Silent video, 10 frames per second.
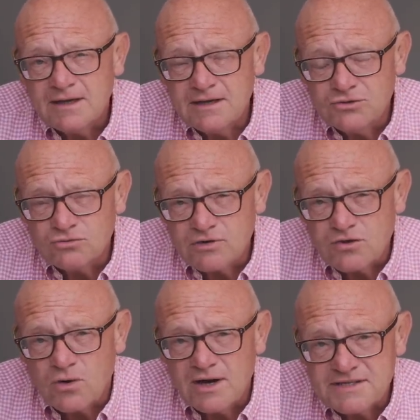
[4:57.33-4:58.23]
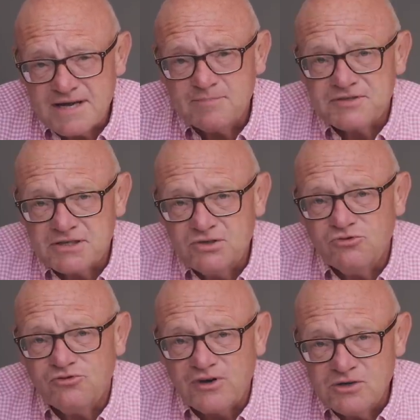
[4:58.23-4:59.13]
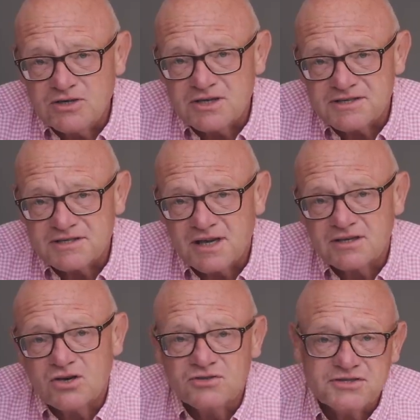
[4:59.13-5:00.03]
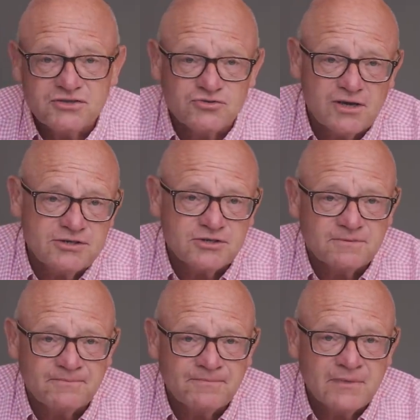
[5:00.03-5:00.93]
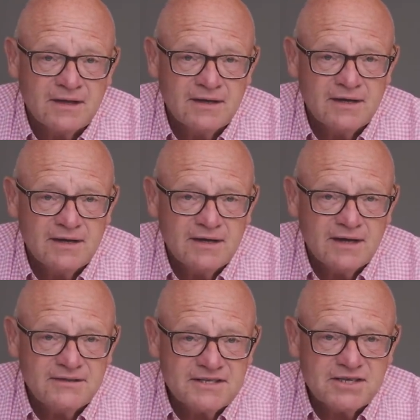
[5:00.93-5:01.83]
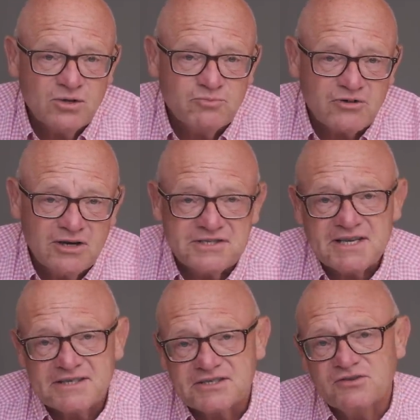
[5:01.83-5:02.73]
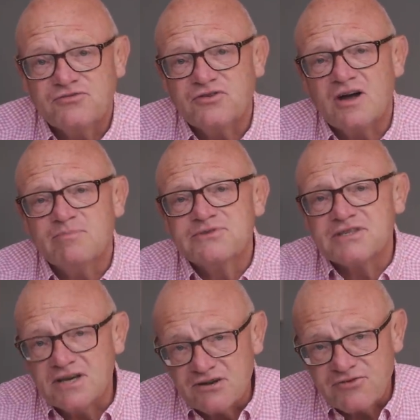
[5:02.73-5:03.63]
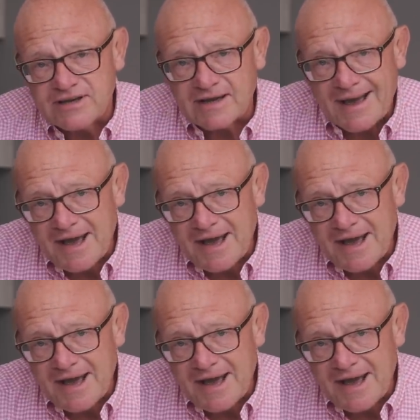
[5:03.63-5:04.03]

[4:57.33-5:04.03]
It all requires absolute focus and concentration. And this whole process of observing,